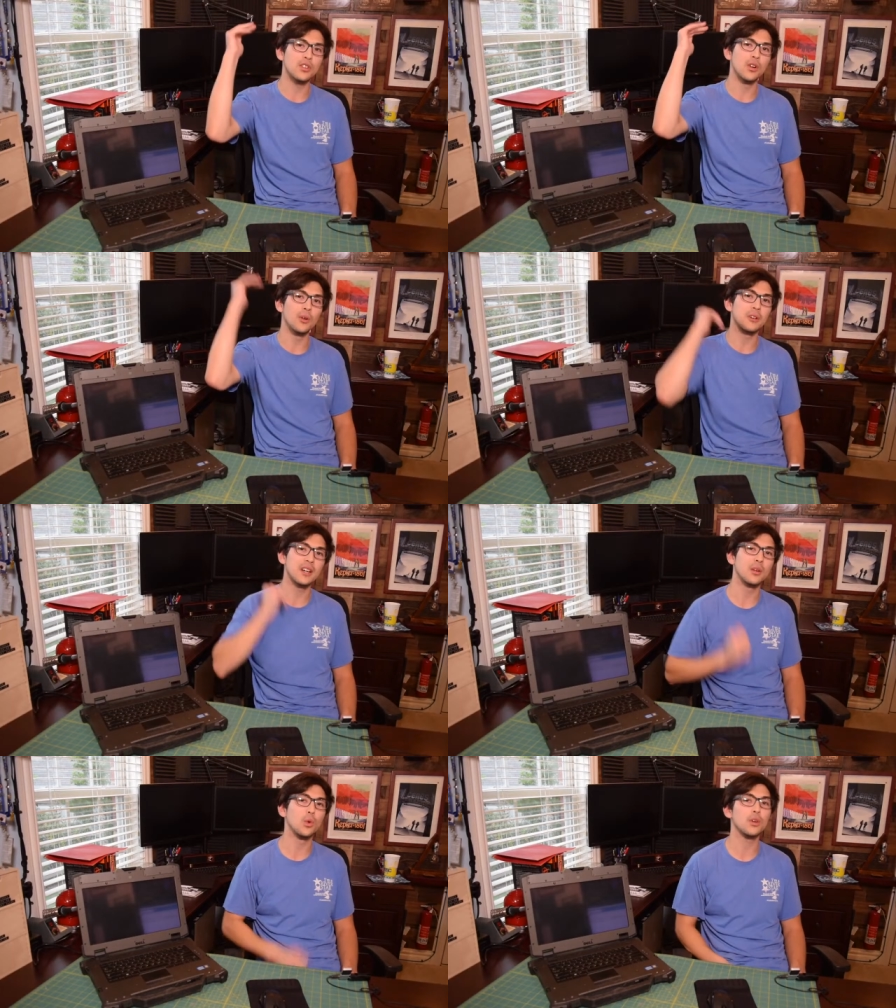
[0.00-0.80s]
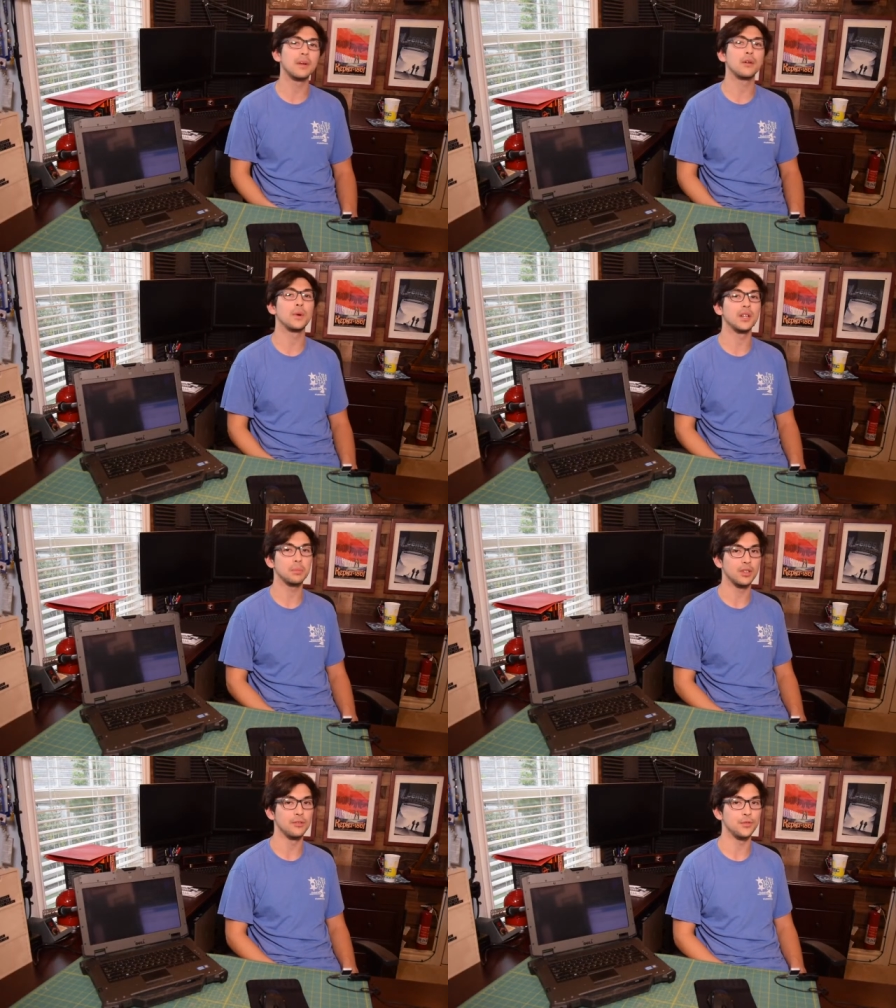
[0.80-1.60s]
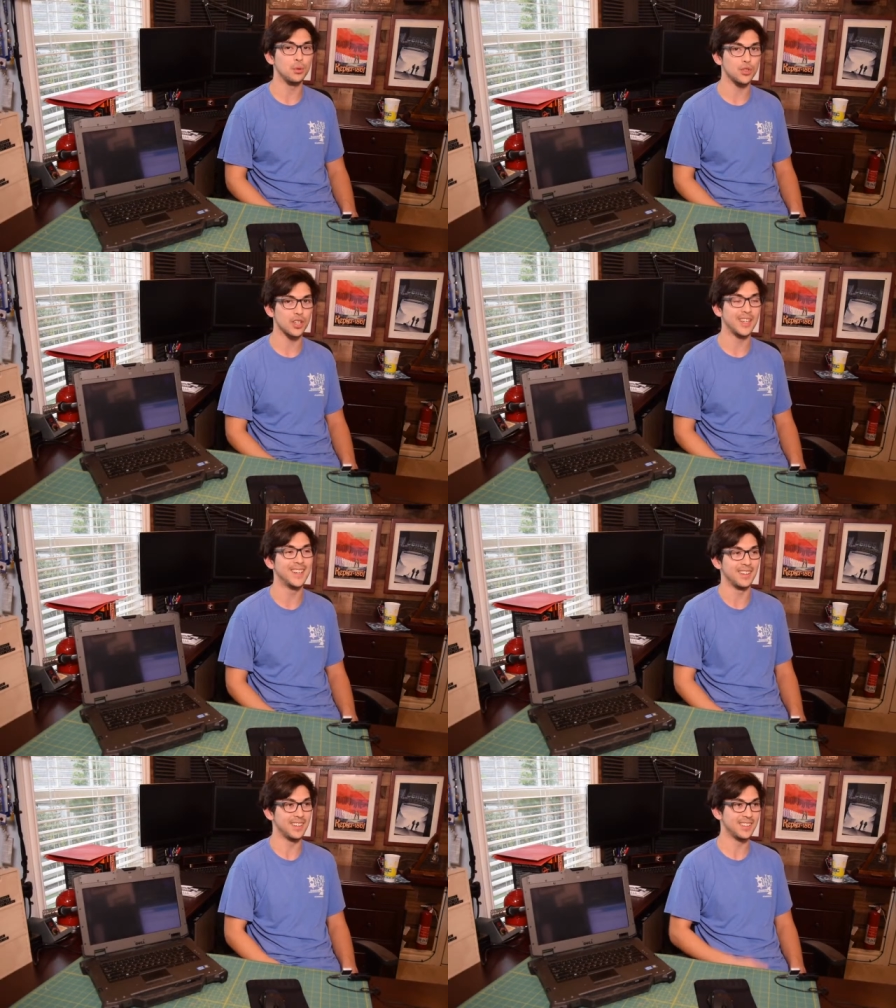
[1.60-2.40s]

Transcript: to kind of work my way up the food chain.